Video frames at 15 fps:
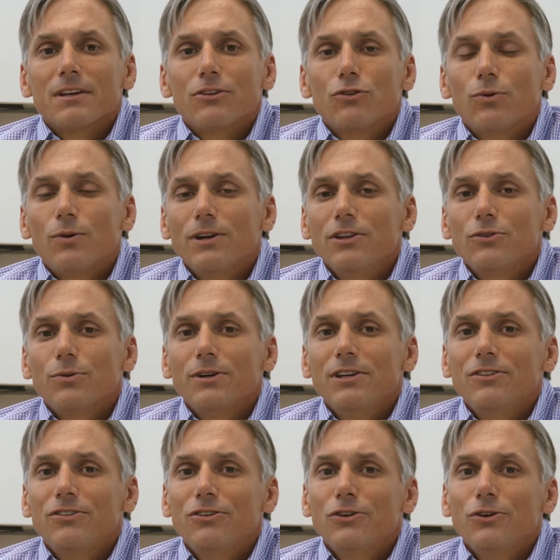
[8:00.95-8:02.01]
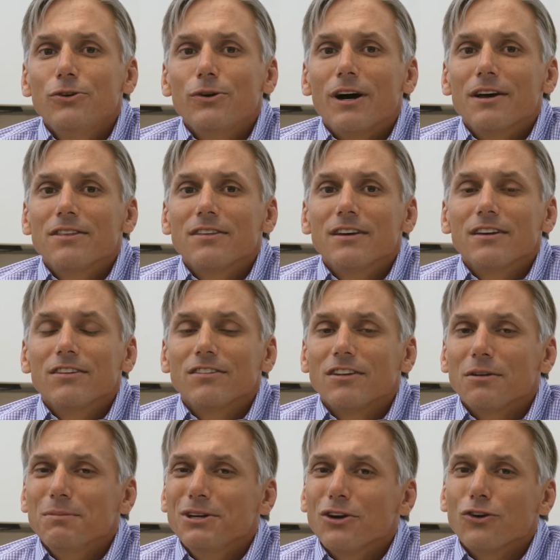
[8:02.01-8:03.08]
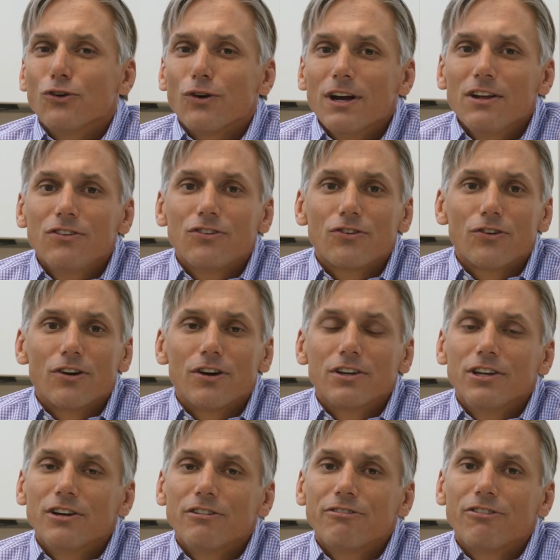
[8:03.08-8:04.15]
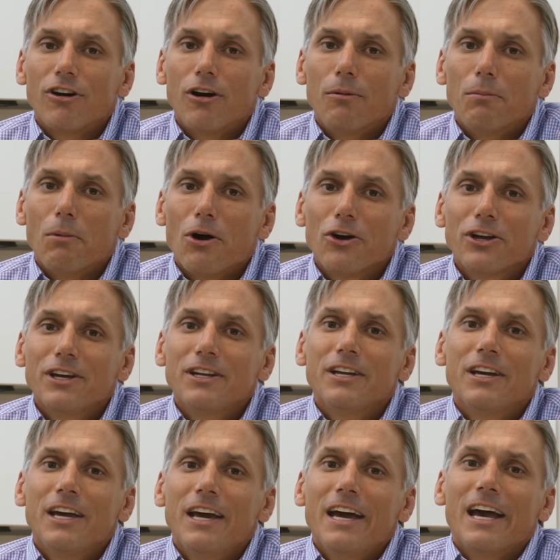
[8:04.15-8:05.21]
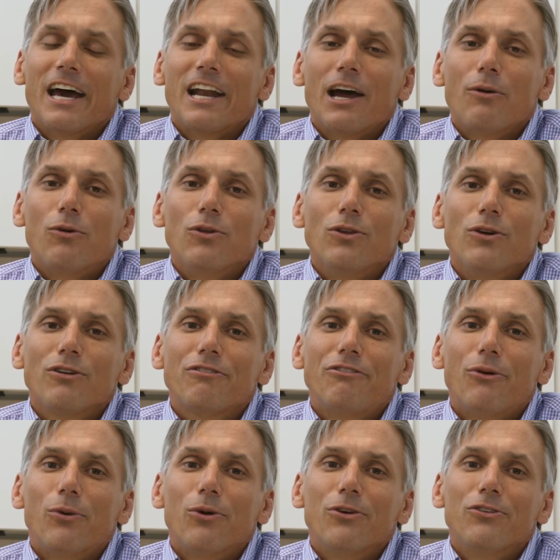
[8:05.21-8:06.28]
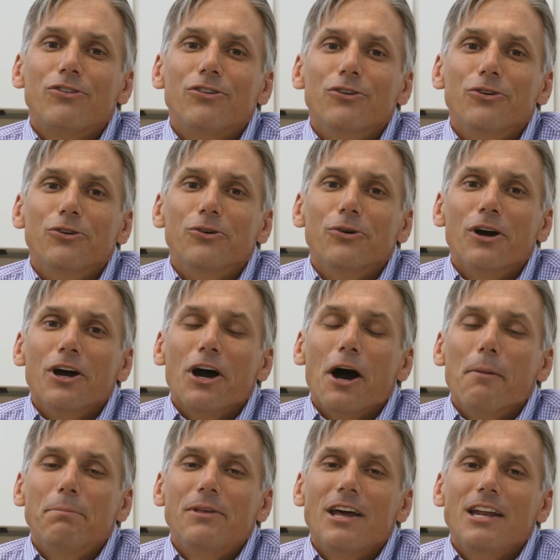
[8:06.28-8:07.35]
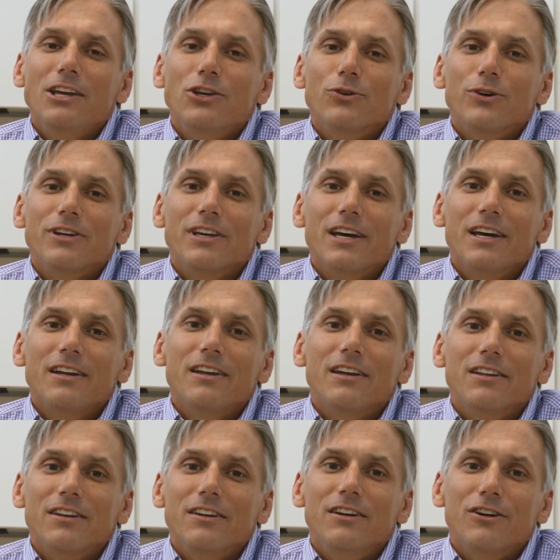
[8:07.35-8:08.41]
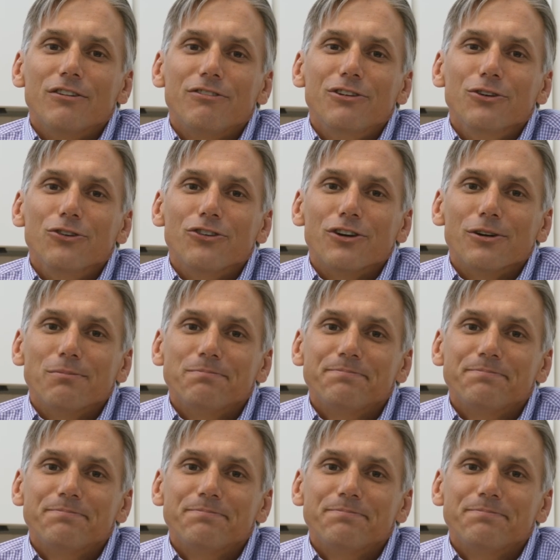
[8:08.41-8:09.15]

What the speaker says: 2022, I think, is going to be a great, strong year for our market, and I will look forward to updating you again in the near future.